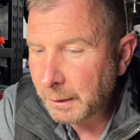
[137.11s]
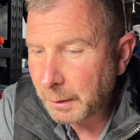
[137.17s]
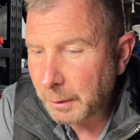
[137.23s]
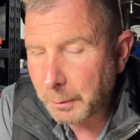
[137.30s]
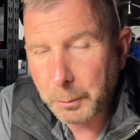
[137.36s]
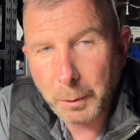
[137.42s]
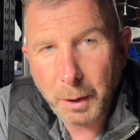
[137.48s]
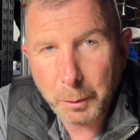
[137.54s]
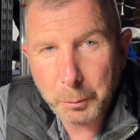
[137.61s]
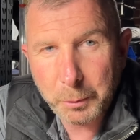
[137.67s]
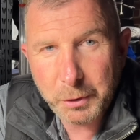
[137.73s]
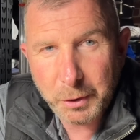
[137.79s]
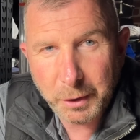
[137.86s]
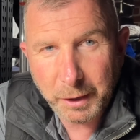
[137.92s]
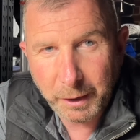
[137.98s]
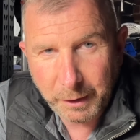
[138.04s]
Why would
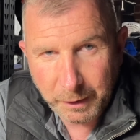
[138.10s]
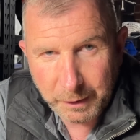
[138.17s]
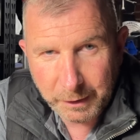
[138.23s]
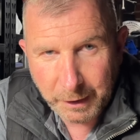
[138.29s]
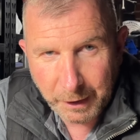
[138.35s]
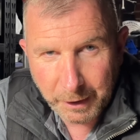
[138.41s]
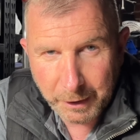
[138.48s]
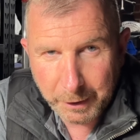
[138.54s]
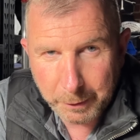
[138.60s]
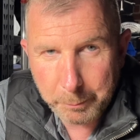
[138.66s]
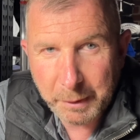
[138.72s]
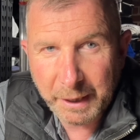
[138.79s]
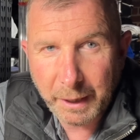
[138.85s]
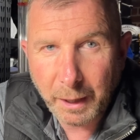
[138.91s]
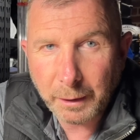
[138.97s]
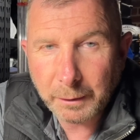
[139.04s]
you think it'd get any
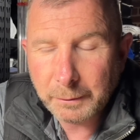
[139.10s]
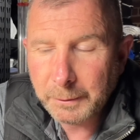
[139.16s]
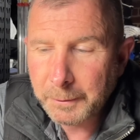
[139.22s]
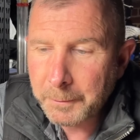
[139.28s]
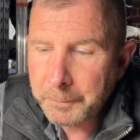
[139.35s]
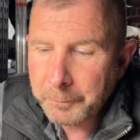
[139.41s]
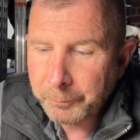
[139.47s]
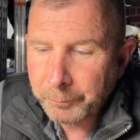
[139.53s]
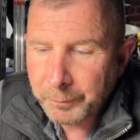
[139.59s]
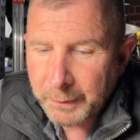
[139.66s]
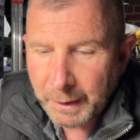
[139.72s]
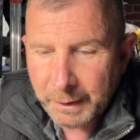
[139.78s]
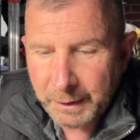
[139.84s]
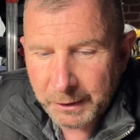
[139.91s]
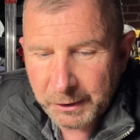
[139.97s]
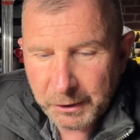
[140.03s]
better?
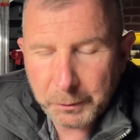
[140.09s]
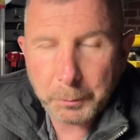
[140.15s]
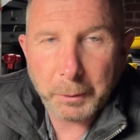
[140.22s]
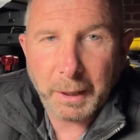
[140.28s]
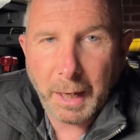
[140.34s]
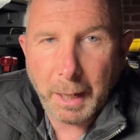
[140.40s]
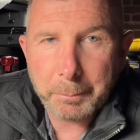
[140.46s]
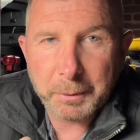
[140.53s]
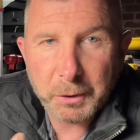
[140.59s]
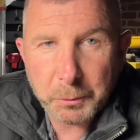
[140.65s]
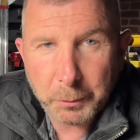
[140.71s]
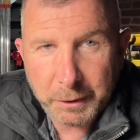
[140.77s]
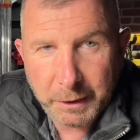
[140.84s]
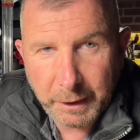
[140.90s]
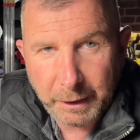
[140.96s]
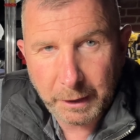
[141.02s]
And this is what happens
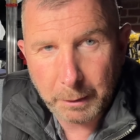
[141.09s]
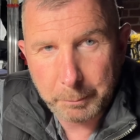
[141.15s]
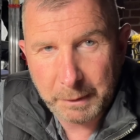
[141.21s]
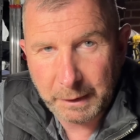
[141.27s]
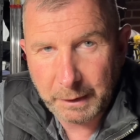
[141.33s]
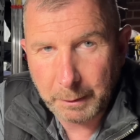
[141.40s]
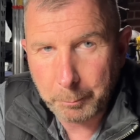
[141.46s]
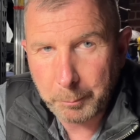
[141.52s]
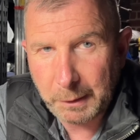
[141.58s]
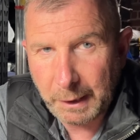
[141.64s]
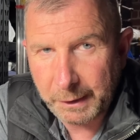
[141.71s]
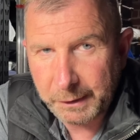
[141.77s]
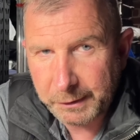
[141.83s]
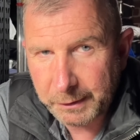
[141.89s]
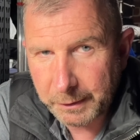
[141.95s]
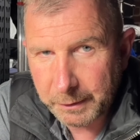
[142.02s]
when you get a bit
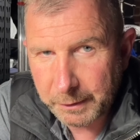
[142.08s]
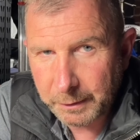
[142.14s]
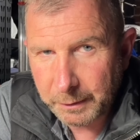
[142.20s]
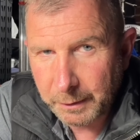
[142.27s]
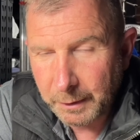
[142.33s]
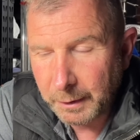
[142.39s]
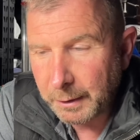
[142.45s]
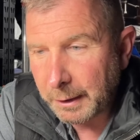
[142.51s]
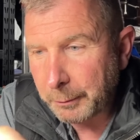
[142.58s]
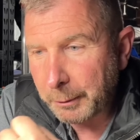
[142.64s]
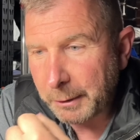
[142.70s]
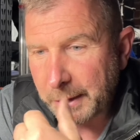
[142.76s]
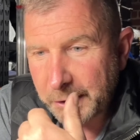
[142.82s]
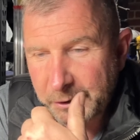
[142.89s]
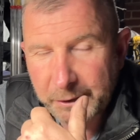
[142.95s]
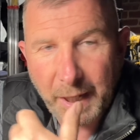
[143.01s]
complacent, when
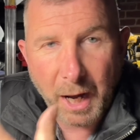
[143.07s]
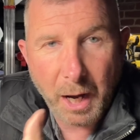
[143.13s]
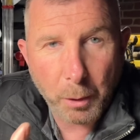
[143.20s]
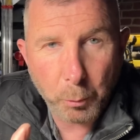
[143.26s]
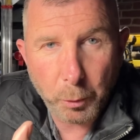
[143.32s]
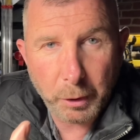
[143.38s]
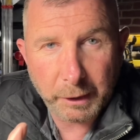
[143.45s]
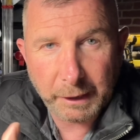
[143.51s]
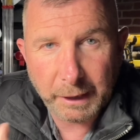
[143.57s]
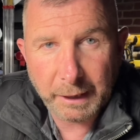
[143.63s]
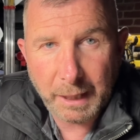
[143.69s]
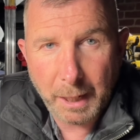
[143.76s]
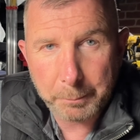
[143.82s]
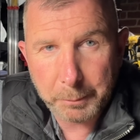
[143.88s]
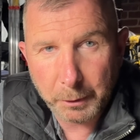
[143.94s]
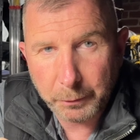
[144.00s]
you start working
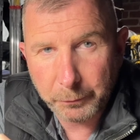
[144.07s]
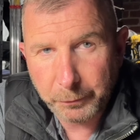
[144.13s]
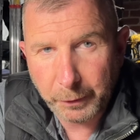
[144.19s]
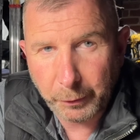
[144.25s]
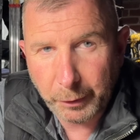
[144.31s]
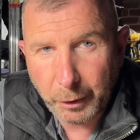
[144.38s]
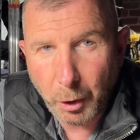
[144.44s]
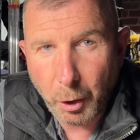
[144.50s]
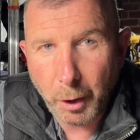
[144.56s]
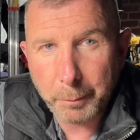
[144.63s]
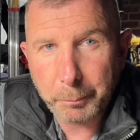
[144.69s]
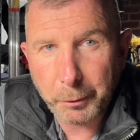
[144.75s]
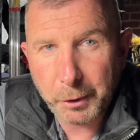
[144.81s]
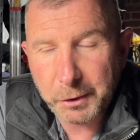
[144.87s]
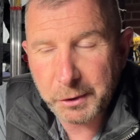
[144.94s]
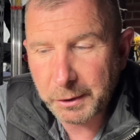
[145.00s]
up on very high
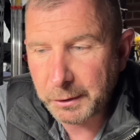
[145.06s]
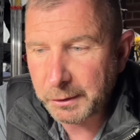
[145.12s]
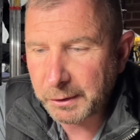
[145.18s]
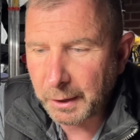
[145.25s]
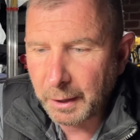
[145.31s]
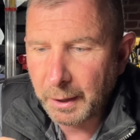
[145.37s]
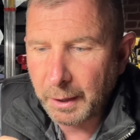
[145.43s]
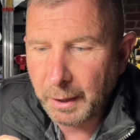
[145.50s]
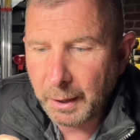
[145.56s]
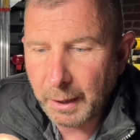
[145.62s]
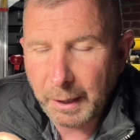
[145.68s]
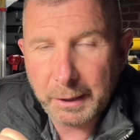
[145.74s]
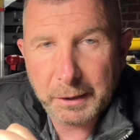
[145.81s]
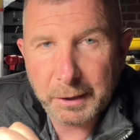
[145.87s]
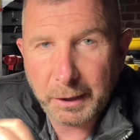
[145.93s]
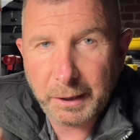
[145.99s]
pressures
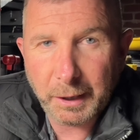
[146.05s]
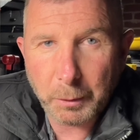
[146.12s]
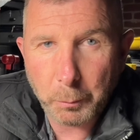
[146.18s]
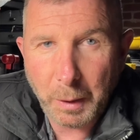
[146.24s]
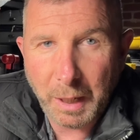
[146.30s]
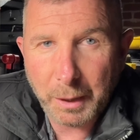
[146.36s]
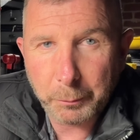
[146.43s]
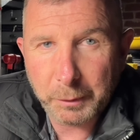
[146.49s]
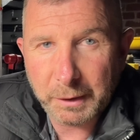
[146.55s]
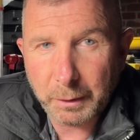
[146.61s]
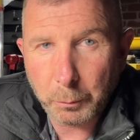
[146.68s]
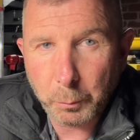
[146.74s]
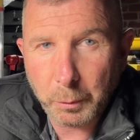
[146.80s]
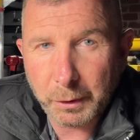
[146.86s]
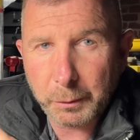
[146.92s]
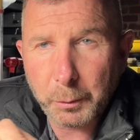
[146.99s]
and you get away with it
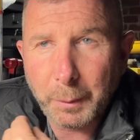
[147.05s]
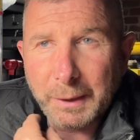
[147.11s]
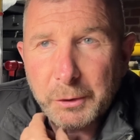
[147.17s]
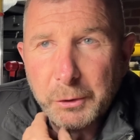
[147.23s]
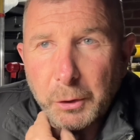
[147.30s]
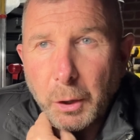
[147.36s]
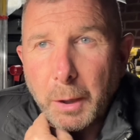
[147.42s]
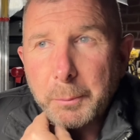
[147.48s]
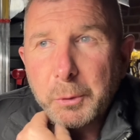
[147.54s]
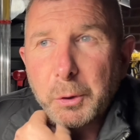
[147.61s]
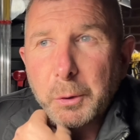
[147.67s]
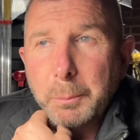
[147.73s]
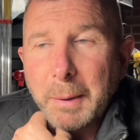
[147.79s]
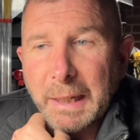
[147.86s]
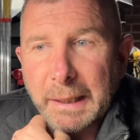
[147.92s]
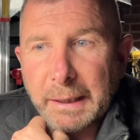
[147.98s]
with one time too
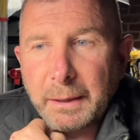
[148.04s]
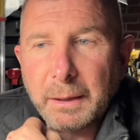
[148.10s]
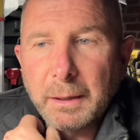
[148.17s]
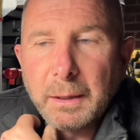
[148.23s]
many.